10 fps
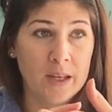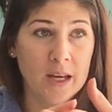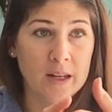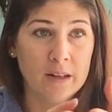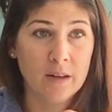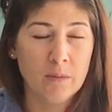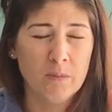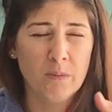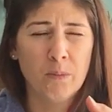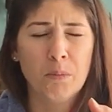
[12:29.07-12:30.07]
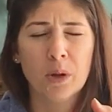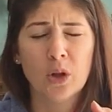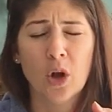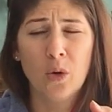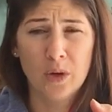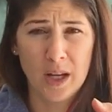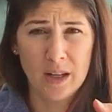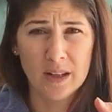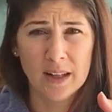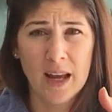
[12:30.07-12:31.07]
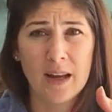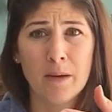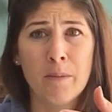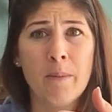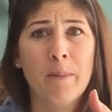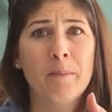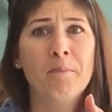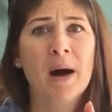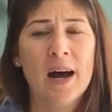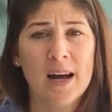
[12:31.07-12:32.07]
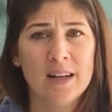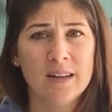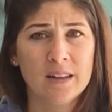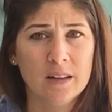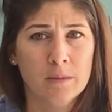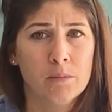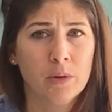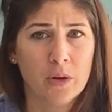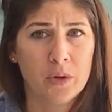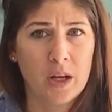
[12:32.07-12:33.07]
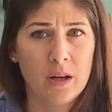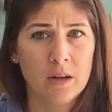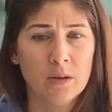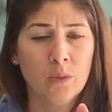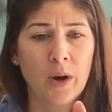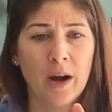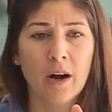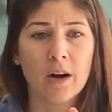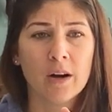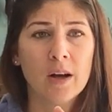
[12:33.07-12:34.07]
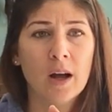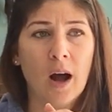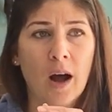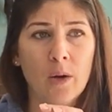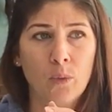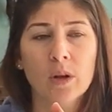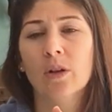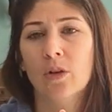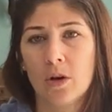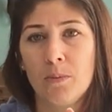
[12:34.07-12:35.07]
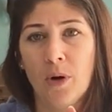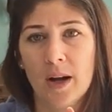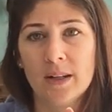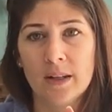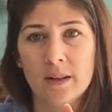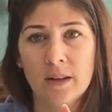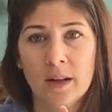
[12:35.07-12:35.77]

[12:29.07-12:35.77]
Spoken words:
get bloating, like bad bloating, where I will look pregnant.